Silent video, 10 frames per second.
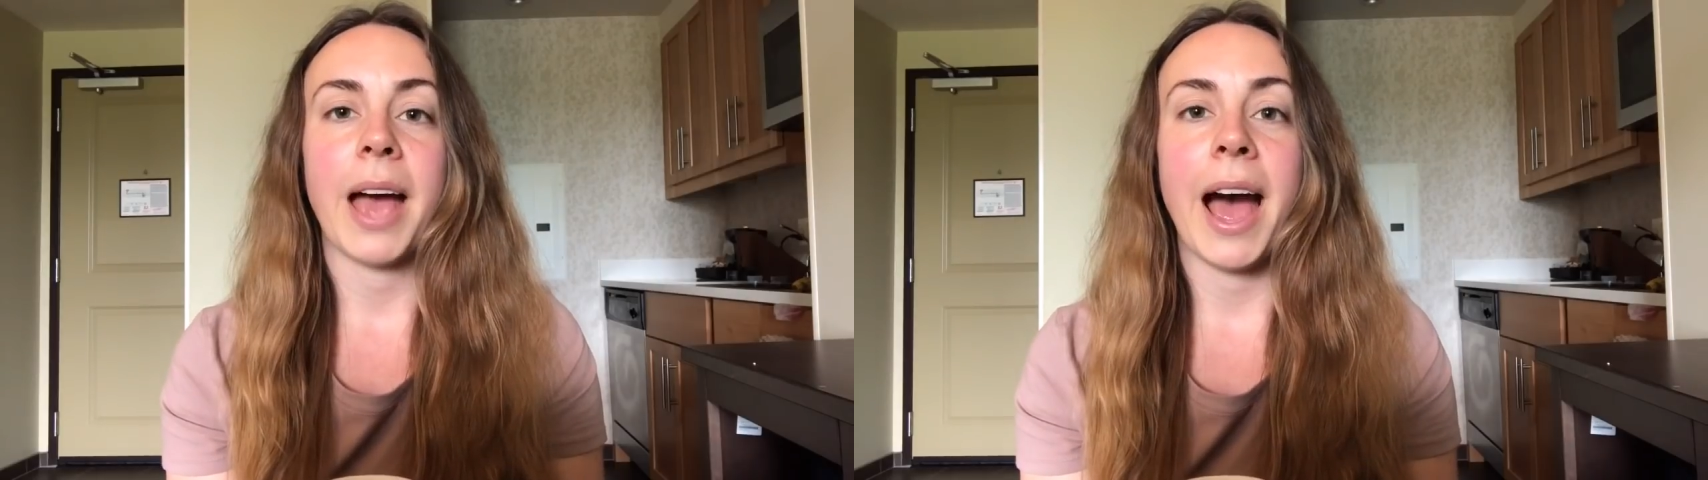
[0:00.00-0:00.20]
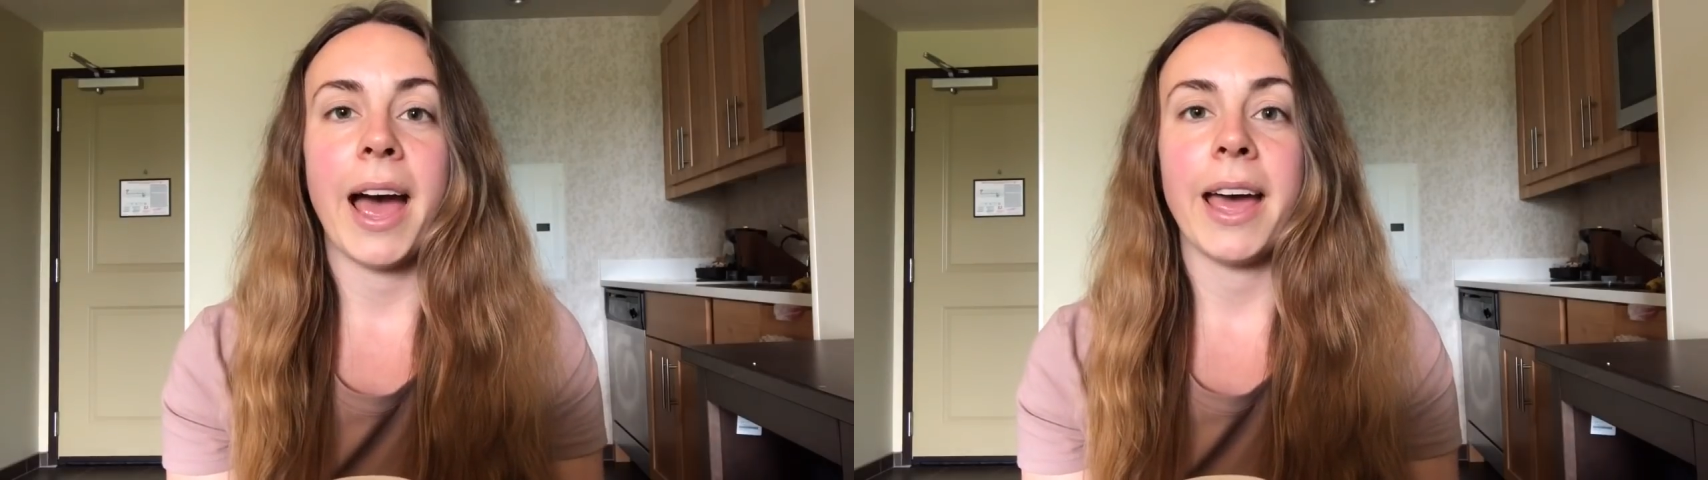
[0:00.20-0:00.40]

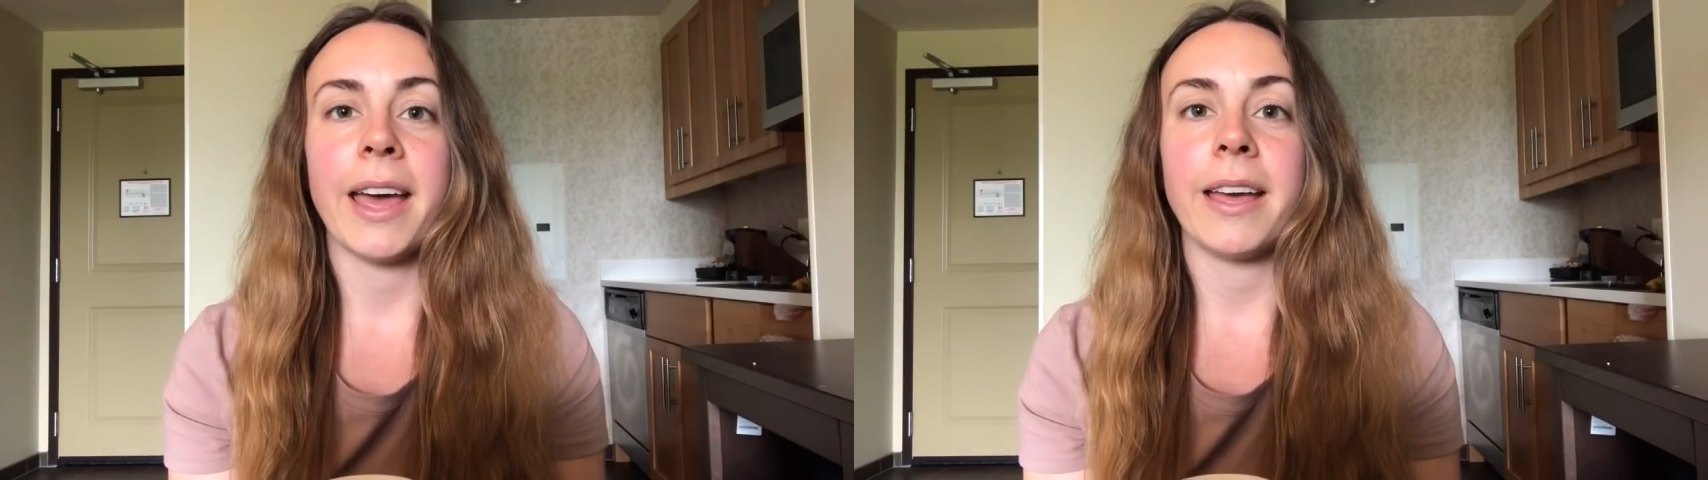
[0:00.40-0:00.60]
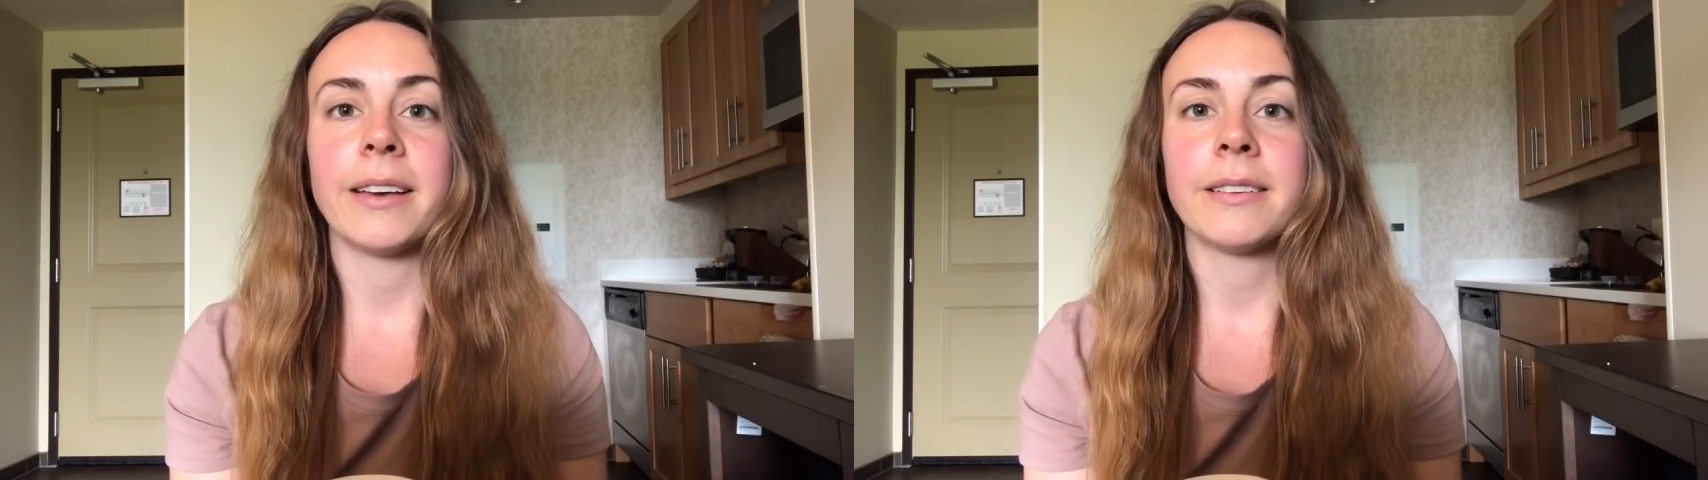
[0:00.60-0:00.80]

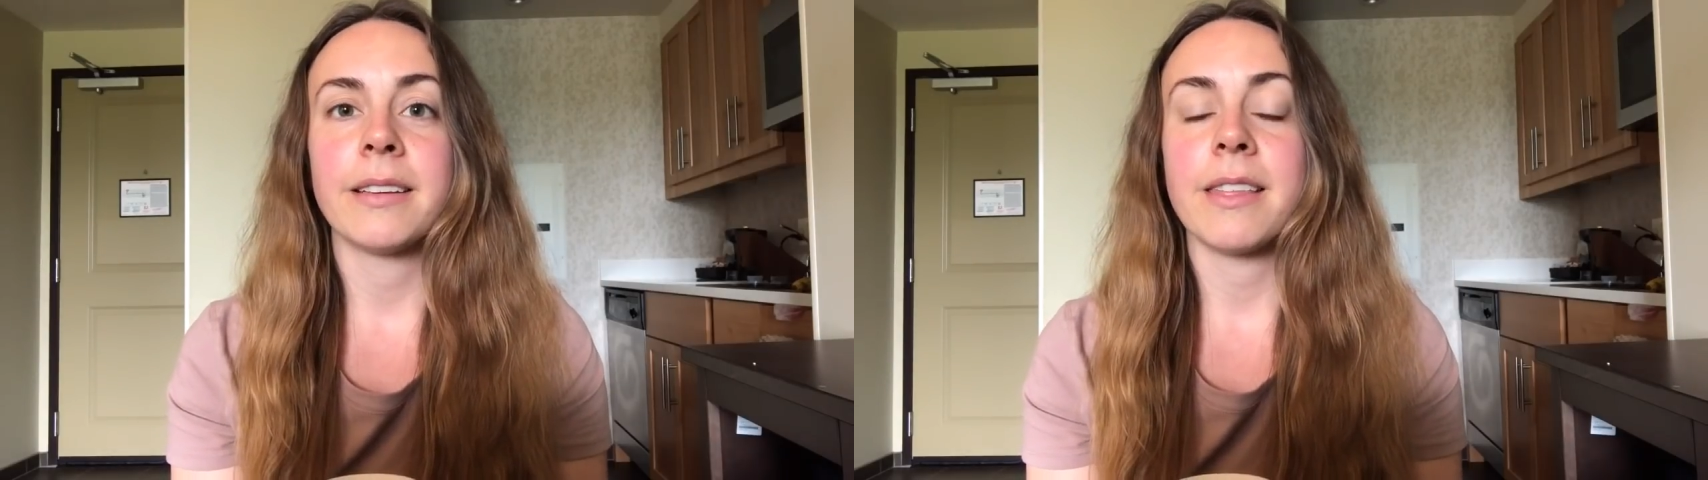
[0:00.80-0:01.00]
I